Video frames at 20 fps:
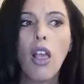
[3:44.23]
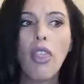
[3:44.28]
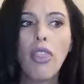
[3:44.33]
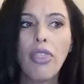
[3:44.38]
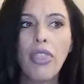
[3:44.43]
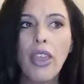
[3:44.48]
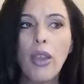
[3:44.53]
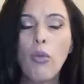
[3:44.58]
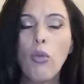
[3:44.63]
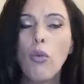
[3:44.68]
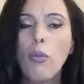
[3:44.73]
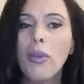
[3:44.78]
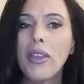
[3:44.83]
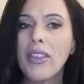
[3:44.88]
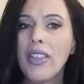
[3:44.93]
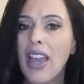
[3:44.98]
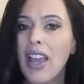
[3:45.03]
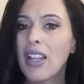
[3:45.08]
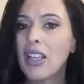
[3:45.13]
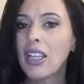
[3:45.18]
there will
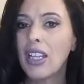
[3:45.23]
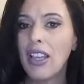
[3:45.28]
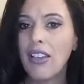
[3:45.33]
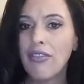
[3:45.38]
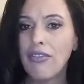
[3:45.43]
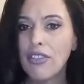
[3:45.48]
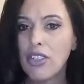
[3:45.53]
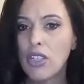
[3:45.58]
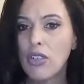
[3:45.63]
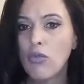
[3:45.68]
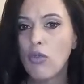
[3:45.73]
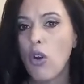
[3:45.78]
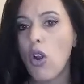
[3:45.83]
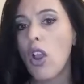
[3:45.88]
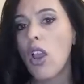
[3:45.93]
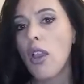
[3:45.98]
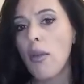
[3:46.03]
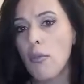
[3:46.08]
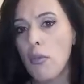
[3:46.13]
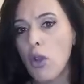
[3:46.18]
be that left and
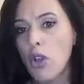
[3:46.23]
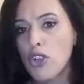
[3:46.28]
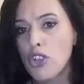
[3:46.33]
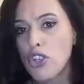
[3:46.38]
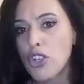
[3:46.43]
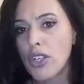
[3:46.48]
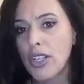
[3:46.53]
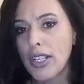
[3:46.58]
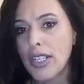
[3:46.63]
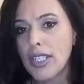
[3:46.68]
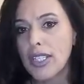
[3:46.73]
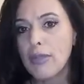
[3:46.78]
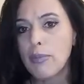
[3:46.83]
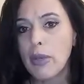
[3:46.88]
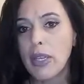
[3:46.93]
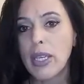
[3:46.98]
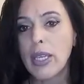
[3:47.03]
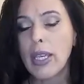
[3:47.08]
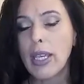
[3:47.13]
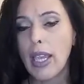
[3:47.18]
right emotionally
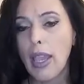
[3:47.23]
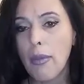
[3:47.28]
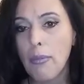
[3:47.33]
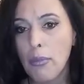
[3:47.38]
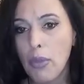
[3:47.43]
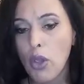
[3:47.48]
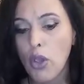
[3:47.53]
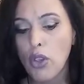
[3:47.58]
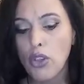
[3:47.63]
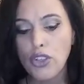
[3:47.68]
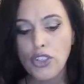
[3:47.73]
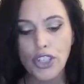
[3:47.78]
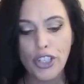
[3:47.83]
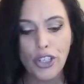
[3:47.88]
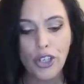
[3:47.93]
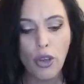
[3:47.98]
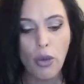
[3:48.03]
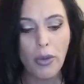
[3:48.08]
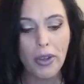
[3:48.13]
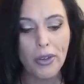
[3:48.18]
speaking and
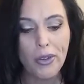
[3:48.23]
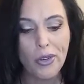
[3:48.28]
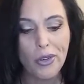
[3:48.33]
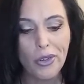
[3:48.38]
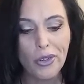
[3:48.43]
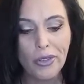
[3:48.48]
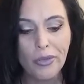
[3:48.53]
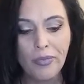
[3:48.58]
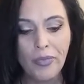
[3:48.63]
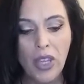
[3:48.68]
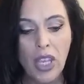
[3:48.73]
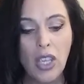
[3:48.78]
purging going on.